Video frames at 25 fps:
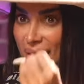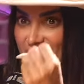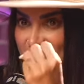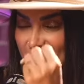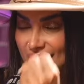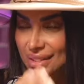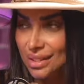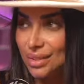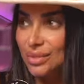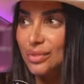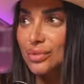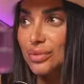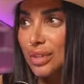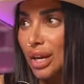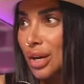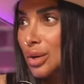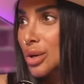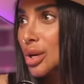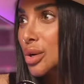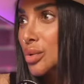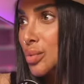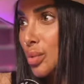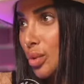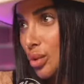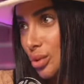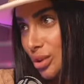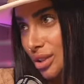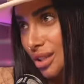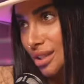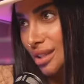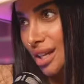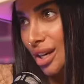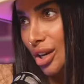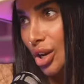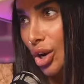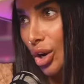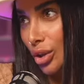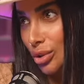but yet very
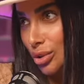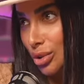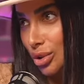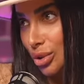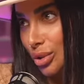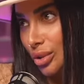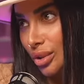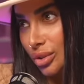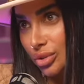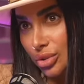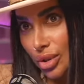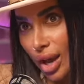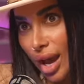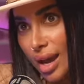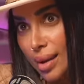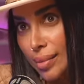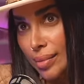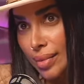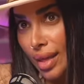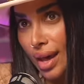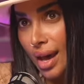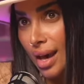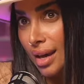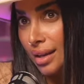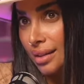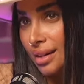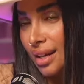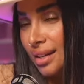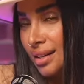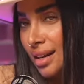rooted and cultural. So I am bad.